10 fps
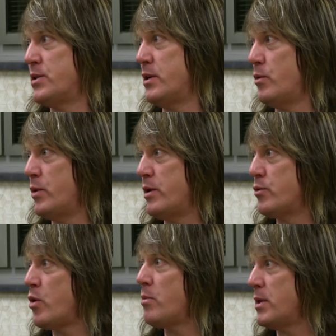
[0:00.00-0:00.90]
We
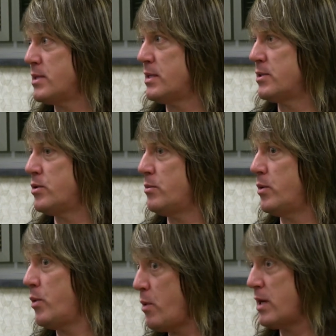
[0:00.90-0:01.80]
grew up listening to them,
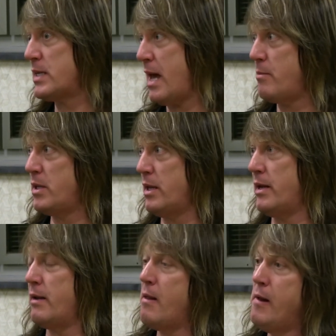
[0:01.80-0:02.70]
but we wanted to emulate
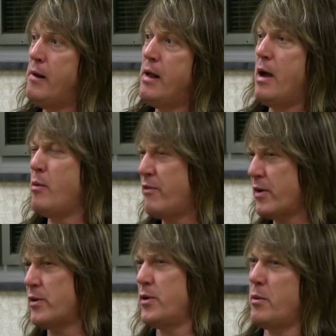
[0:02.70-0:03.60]
it. And we
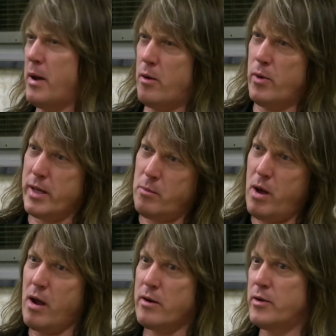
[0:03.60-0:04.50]
figured you could buy a
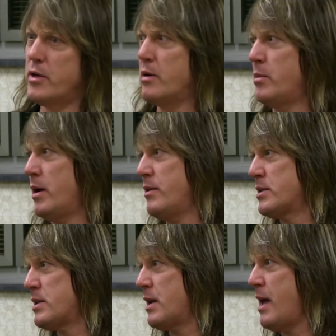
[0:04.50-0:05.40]
Rickenbacker, you could buy
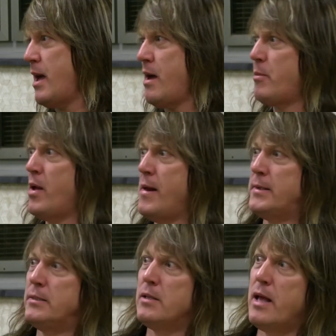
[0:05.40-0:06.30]
this kind of amp.
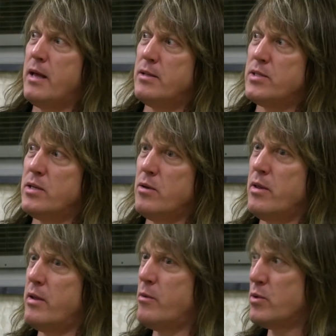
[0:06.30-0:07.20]
And so
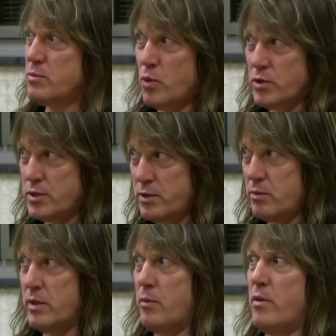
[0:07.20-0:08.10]
then there was more
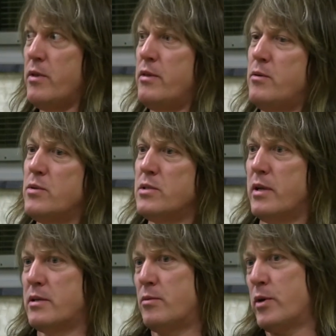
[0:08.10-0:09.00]
to it. Well, then there was
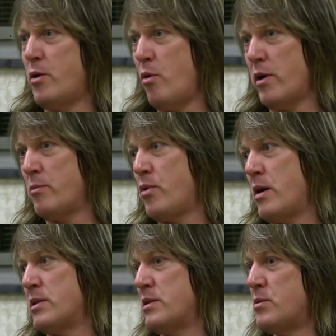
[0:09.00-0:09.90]
like the recording process.